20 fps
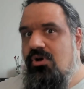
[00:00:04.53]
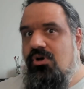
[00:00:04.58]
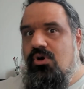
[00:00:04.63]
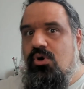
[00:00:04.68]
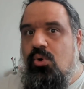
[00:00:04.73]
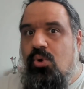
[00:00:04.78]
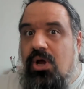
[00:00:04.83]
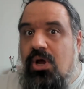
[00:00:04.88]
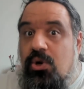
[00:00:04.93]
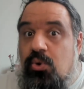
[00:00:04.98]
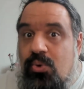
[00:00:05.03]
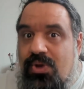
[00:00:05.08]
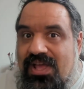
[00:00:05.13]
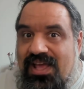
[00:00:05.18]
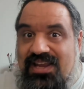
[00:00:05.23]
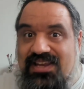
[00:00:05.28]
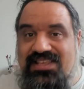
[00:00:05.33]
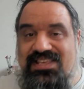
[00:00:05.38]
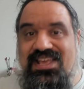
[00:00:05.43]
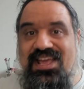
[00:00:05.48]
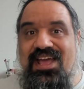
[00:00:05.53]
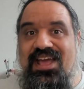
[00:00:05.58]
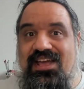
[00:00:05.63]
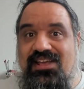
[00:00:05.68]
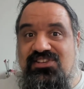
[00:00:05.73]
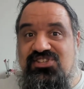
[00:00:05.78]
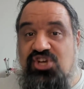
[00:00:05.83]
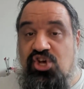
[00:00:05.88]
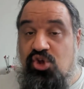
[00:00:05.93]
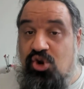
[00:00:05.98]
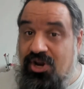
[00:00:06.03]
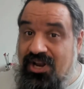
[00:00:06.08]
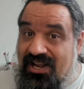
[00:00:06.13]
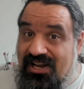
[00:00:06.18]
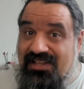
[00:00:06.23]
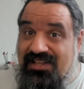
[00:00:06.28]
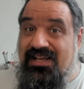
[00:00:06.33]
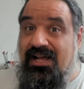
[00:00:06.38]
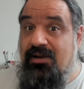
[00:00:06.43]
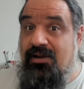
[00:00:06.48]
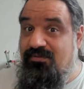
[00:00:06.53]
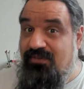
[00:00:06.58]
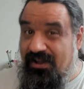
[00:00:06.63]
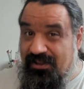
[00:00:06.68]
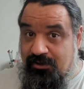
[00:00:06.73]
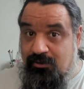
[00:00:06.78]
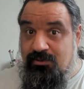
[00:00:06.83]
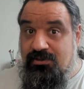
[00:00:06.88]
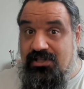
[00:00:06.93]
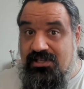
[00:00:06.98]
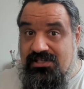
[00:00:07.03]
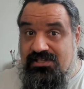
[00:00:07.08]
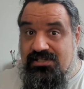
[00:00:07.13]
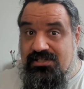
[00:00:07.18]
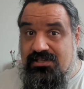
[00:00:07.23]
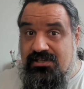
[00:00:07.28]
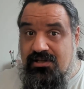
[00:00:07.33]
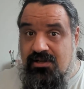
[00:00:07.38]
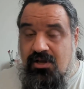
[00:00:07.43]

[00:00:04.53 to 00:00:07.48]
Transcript: when we engage our analytical faculties?